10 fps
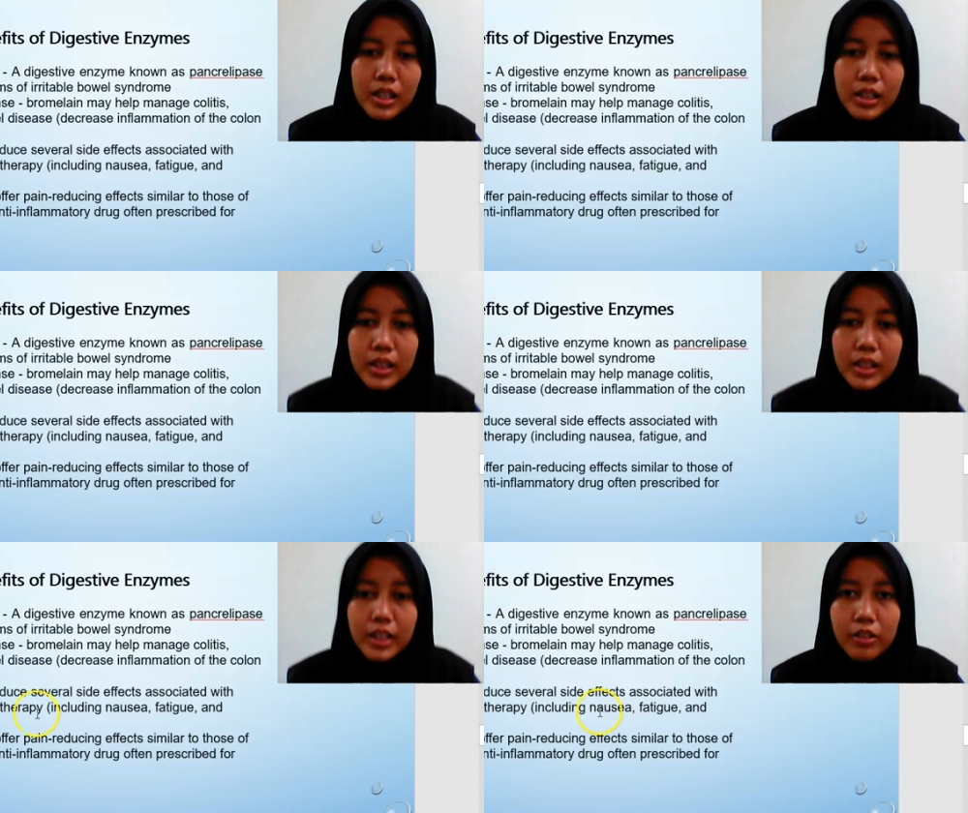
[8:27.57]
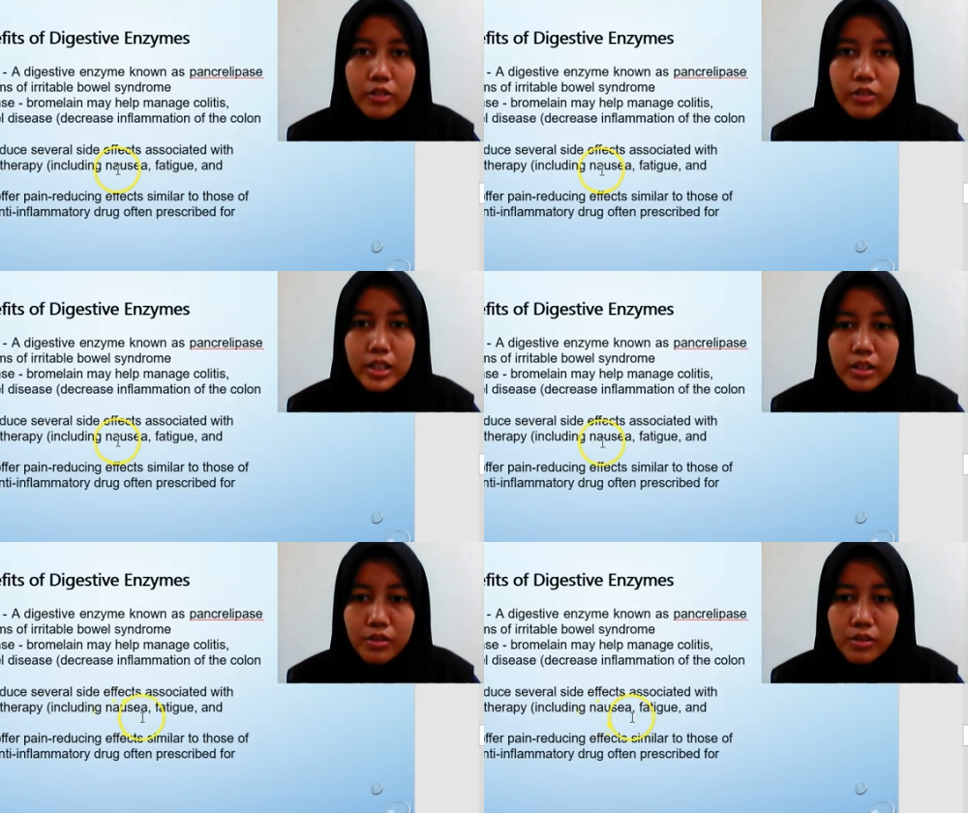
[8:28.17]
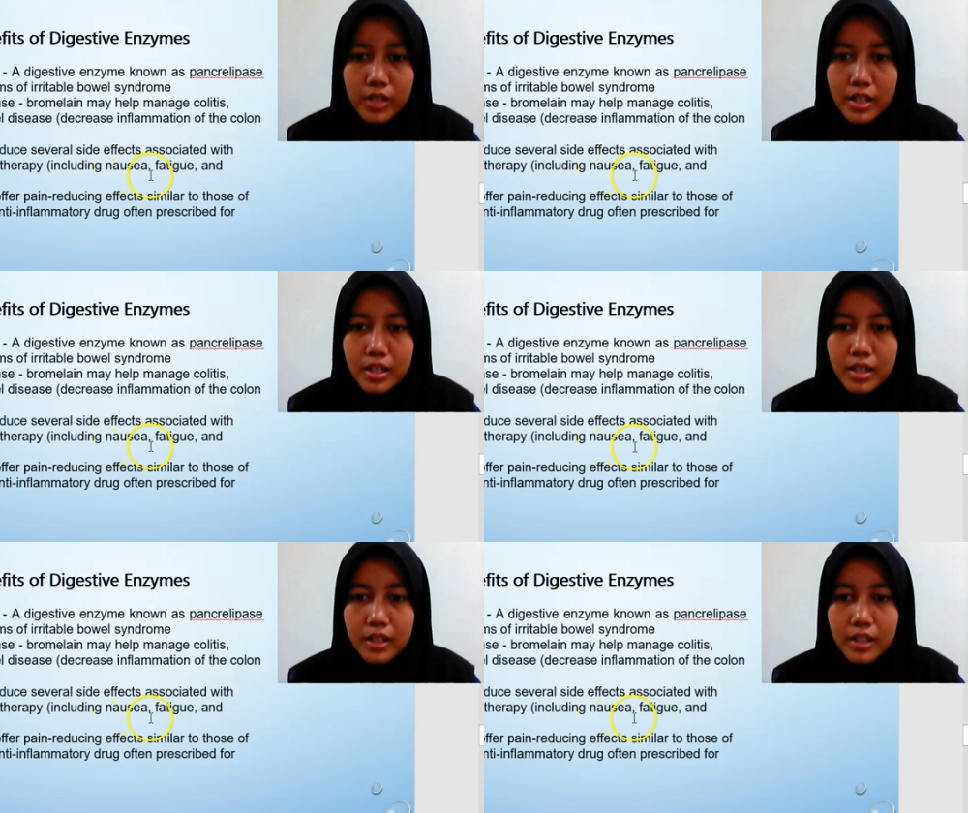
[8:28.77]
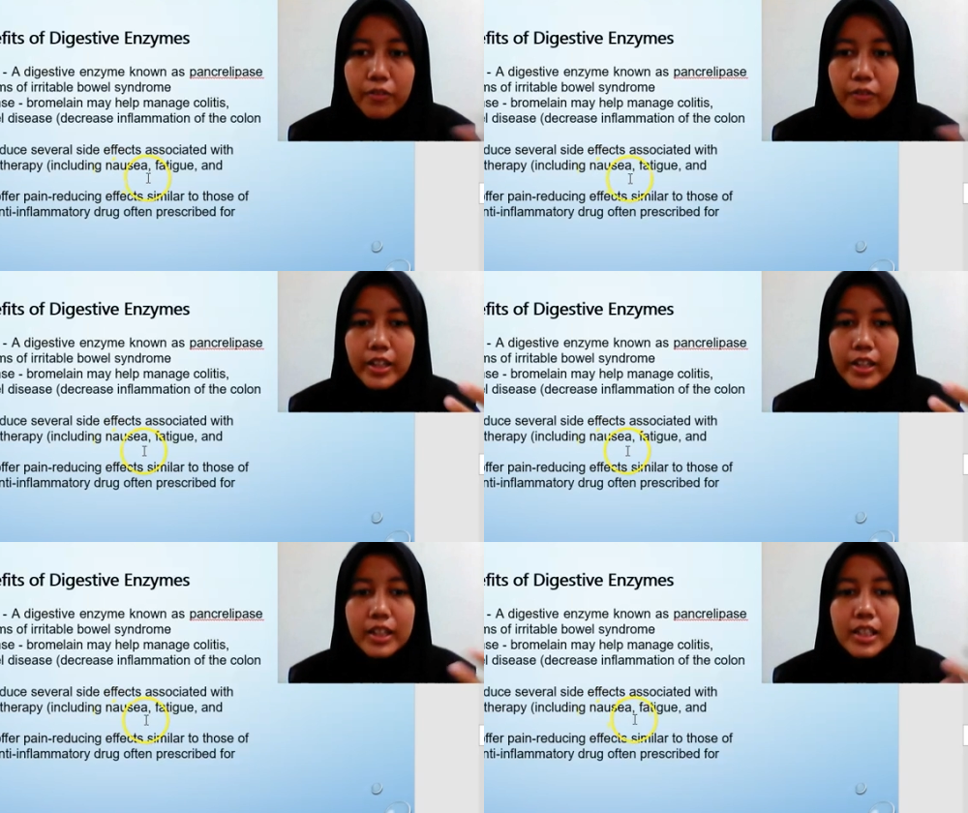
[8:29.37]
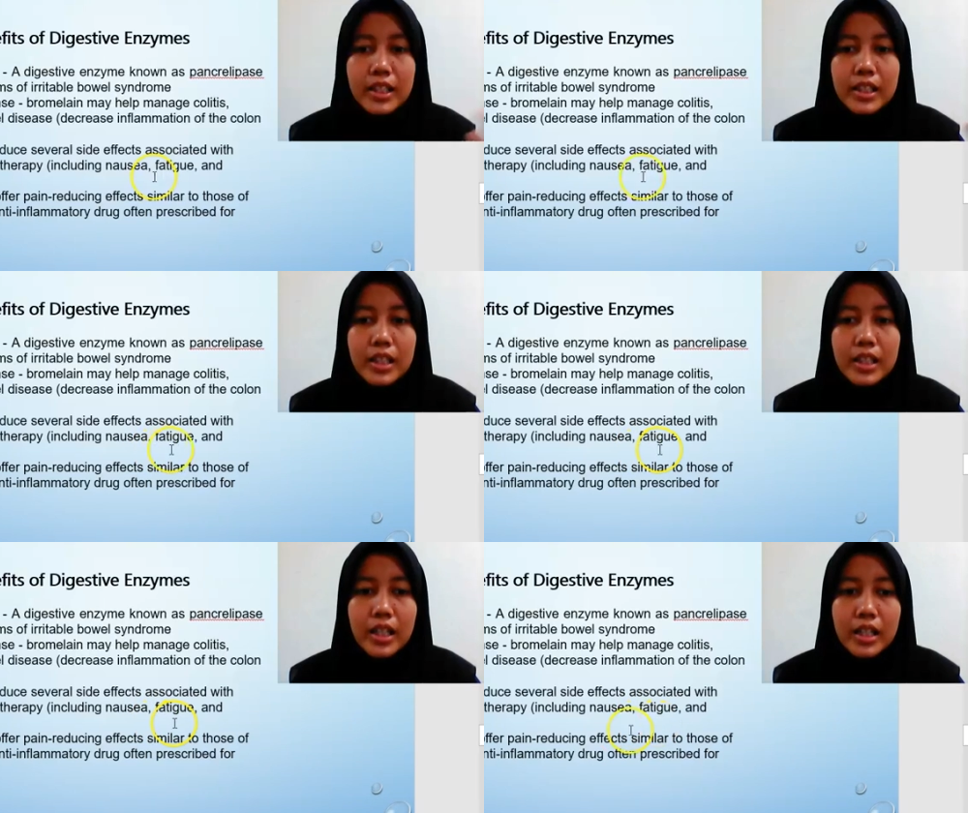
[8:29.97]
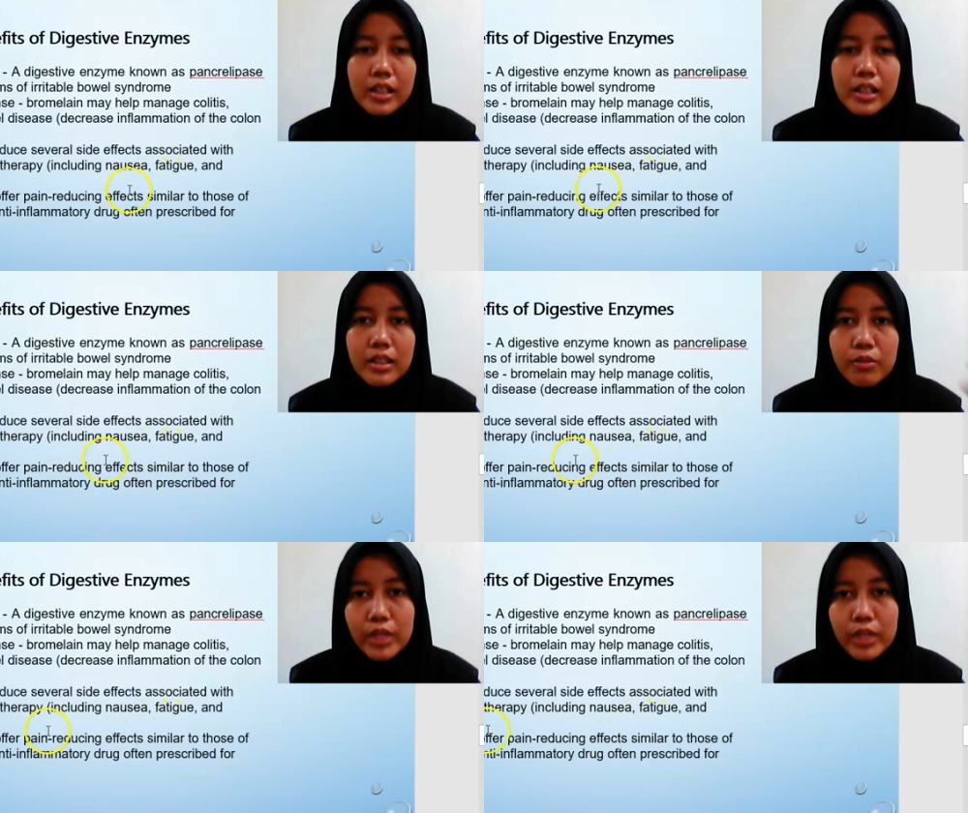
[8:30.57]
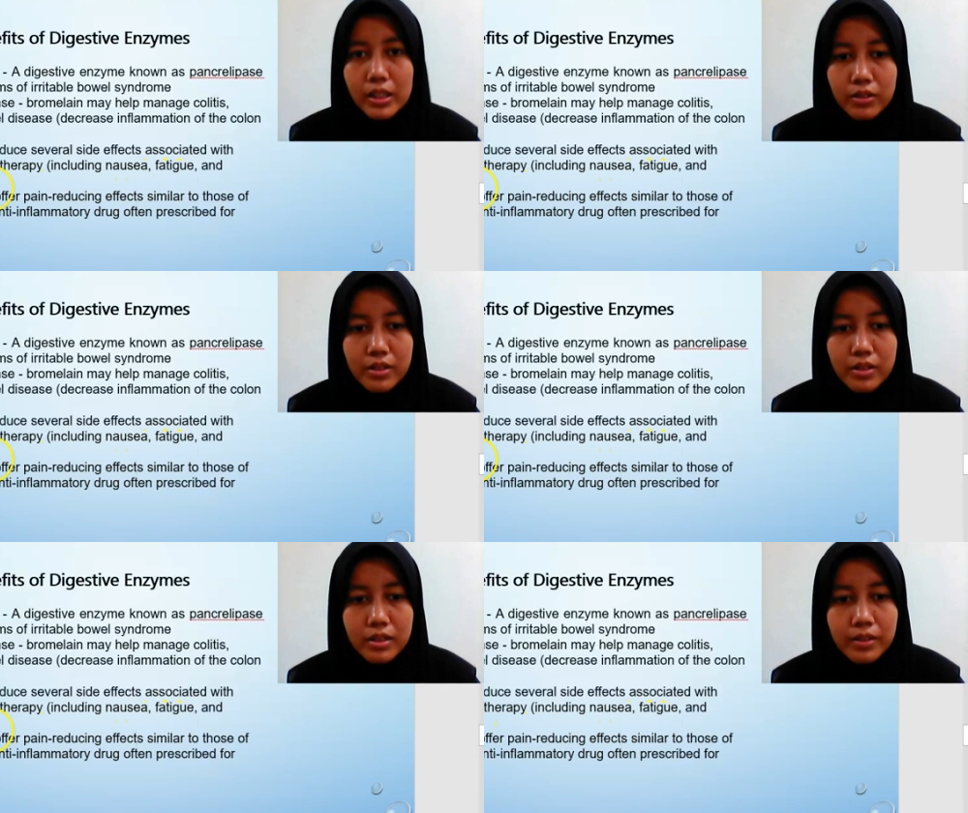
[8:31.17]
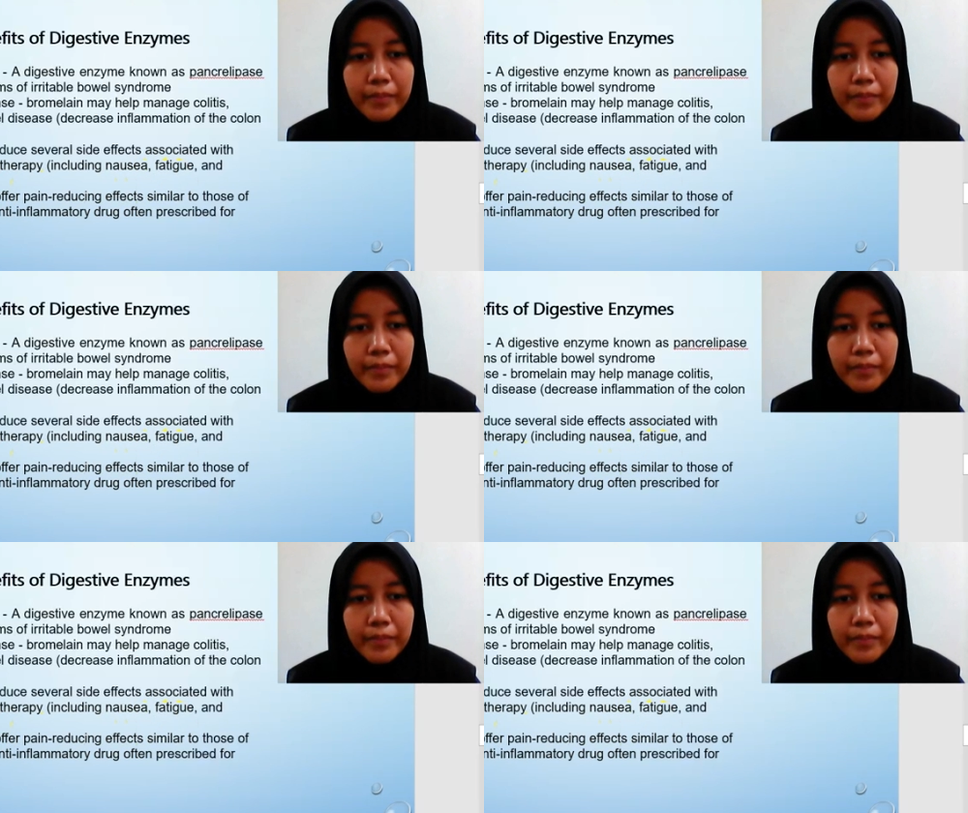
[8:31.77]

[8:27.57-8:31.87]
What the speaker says: including nausea, fatigue, and weight loss.